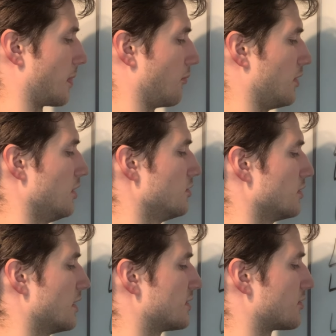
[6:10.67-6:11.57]
When you do
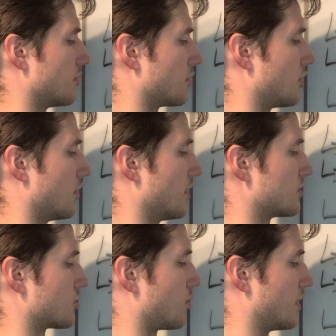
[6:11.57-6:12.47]
this through
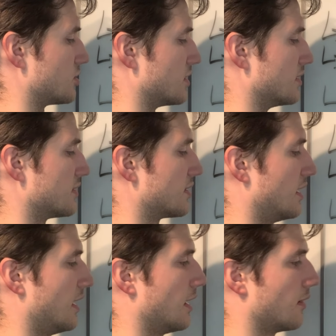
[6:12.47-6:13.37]
curious questions,
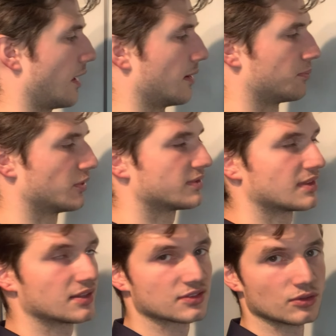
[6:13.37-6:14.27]
and puts
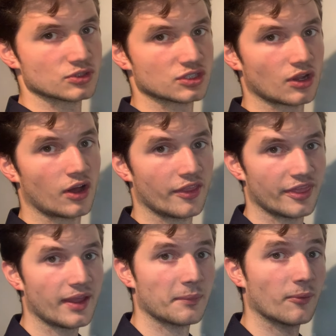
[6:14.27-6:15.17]
the solution on
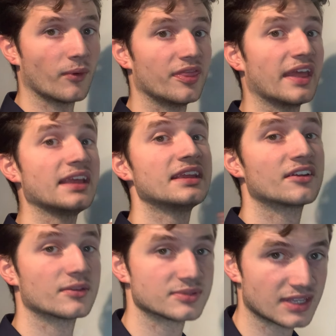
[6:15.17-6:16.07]
them, and when they
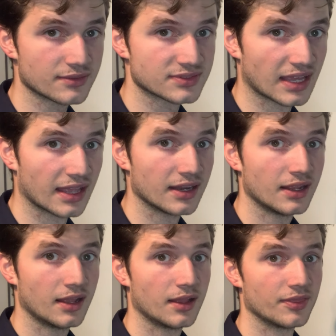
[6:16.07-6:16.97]
hear themselves say it,
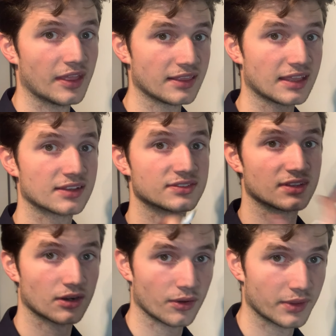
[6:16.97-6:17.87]
they think it's
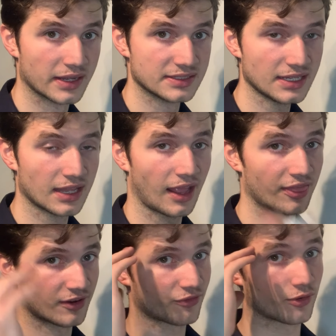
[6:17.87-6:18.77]
their own idea,
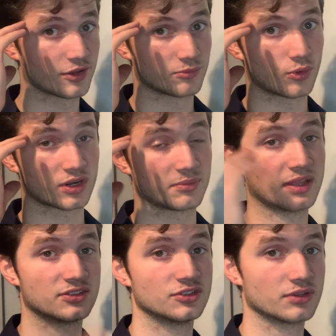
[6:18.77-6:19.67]
and therefore they're more
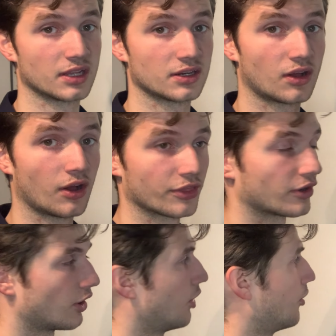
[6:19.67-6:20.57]
committed to doing it on
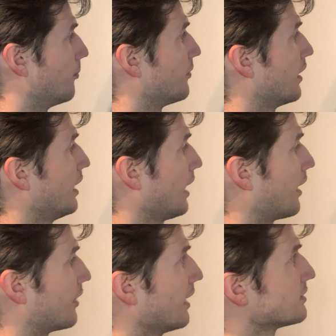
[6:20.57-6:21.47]
their own.
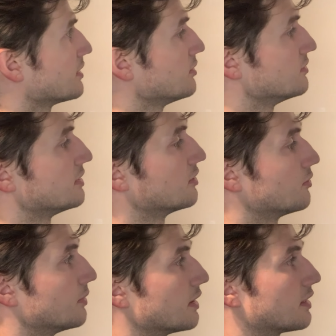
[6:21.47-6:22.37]
And that's how you deal
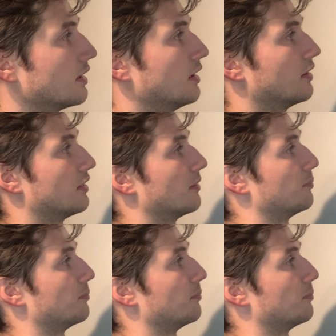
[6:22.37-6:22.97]
with the